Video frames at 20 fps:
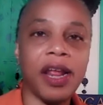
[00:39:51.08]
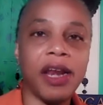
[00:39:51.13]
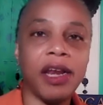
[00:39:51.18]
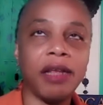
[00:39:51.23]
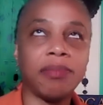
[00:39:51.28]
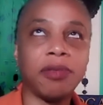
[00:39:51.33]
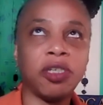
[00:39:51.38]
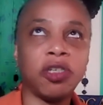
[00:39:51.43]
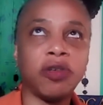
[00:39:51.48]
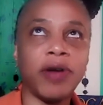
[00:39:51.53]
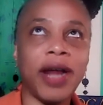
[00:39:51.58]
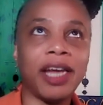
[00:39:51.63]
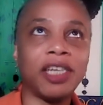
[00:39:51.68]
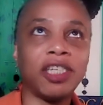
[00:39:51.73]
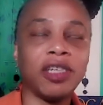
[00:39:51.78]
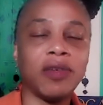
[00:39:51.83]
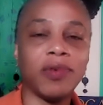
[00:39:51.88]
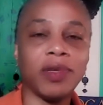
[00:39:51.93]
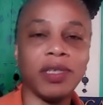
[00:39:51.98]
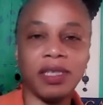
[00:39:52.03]
an
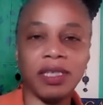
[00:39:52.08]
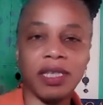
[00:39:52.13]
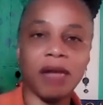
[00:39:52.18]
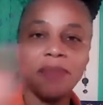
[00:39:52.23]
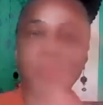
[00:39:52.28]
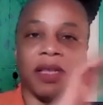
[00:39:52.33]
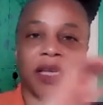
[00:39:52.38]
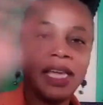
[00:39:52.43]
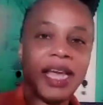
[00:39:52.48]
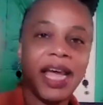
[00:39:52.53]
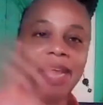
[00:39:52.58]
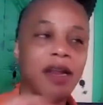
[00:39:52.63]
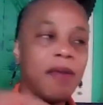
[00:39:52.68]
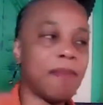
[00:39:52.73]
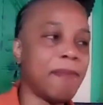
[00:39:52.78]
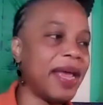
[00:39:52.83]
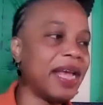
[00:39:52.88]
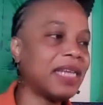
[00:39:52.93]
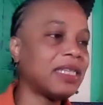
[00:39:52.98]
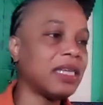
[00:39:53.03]
abstraction was something kind
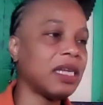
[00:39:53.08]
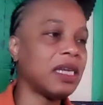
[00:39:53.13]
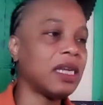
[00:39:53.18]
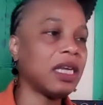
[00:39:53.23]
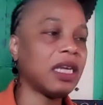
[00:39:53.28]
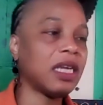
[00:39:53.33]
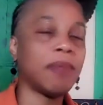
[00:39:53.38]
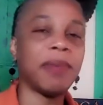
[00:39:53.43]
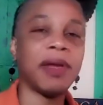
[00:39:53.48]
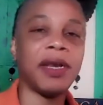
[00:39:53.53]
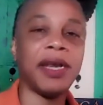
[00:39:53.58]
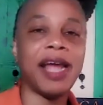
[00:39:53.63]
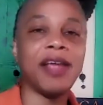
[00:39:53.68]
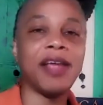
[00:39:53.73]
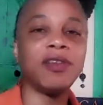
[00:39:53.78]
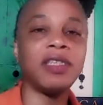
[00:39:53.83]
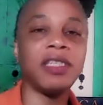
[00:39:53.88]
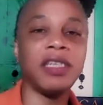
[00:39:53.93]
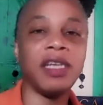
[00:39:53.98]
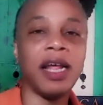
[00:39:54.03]
of messy looking, but now
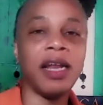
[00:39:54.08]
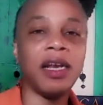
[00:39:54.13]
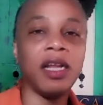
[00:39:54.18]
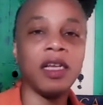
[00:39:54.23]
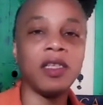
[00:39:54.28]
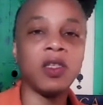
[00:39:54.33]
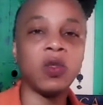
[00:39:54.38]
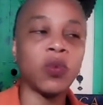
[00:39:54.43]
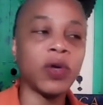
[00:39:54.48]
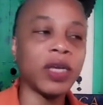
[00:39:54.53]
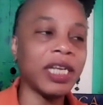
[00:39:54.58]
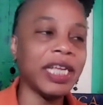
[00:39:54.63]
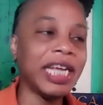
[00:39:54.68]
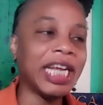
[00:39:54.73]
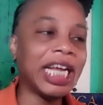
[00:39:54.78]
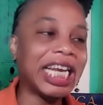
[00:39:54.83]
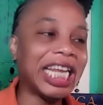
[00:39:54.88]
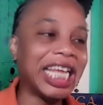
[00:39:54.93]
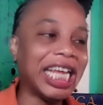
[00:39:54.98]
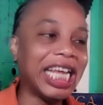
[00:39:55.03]
you see that looks really
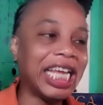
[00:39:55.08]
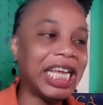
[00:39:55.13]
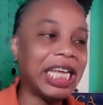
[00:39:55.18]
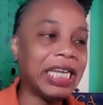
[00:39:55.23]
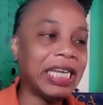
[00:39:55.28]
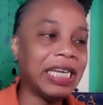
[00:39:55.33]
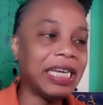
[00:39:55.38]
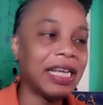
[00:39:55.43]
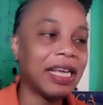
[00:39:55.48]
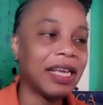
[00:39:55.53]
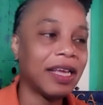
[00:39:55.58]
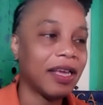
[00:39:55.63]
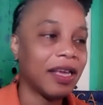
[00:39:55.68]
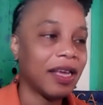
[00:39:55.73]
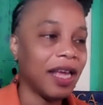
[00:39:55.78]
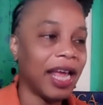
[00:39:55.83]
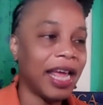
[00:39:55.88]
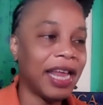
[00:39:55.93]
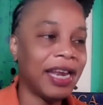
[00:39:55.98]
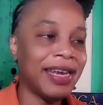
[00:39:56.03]
clean
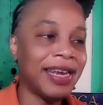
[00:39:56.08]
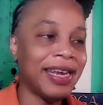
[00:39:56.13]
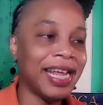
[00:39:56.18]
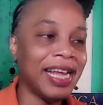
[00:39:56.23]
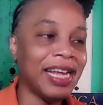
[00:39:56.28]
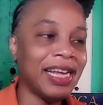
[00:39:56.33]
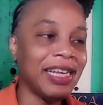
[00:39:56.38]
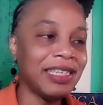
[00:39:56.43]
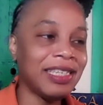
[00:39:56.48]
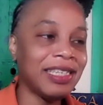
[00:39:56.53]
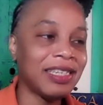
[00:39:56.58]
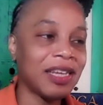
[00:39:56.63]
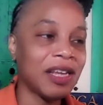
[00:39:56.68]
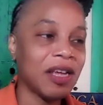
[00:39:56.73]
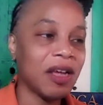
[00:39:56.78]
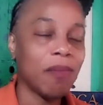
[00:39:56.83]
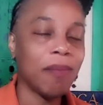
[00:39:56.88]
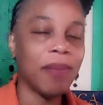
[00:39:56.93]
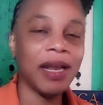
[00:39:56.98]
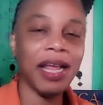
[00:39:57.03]
mm-hmm. and neat,
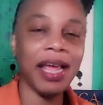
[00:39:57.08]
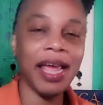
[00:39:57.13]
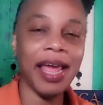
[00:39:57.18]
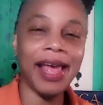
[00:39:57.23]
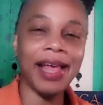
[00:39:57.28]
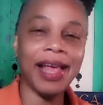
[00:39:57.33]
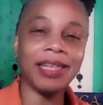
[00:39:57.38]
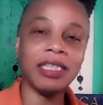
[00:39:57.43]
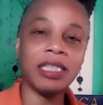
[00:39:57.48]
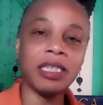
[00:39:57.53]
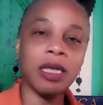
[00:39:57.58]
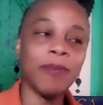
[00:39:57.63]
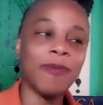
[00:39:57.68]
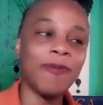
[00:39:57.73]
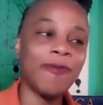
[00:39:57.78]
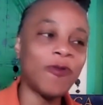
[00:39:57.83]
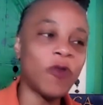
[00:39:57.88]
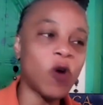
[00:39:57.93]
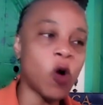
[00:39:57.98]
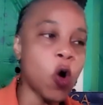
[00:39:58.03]
but it has some
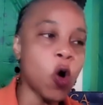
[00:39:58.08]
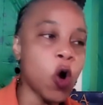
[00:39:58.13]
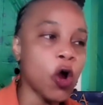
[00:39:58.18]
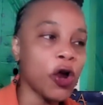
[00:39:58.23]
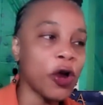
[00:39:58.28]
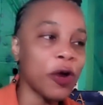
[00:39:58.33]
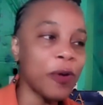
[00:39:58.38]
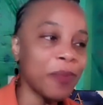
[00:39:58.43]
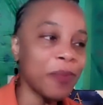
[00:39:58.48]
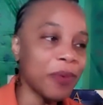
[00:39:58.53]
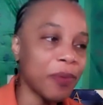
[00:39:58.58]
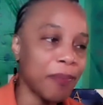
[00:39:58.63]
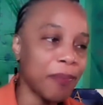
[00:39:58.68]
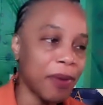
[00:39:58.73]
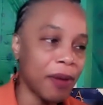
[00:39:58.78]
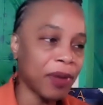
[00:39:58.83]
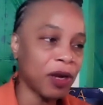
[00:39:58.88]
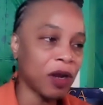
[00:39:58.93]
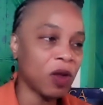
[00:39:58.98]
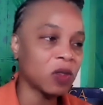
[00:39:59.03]
form.
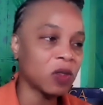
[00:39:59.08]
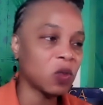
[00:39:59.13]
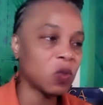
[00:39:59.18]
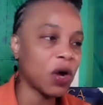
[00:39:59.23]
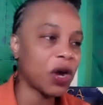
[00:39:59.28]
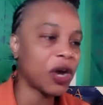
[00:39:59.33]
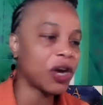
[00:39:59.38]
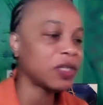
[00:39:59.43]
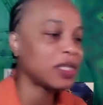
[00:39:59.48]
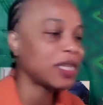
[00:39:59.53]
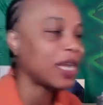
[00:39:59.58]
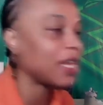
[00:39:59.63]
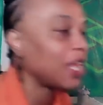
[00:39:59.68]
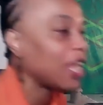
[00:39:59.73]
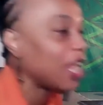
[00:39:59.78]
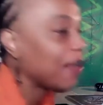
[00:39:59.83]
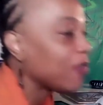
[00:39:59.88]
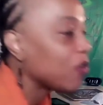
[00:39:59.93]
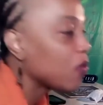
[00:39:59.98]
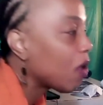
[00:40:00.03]
Remember those words I
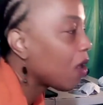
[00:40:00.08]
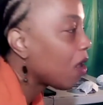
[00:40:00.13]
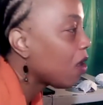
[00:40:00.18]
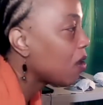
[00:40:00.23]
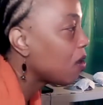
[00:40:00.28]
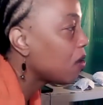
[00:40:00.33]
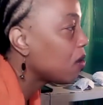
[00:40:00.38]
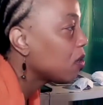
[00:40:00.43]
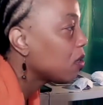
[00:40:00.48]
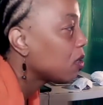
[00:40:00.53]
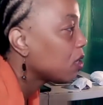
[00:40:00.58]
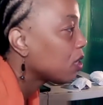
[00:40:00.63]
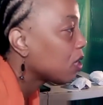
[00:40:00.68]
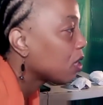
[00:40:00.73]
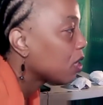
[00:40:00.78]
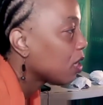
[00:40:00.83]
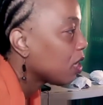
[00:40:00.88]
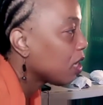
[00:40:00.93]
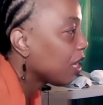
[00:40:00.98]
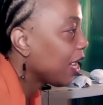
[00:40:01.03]
gave you all?
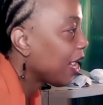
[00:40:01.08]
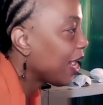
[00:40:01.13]
Mm-hmm. It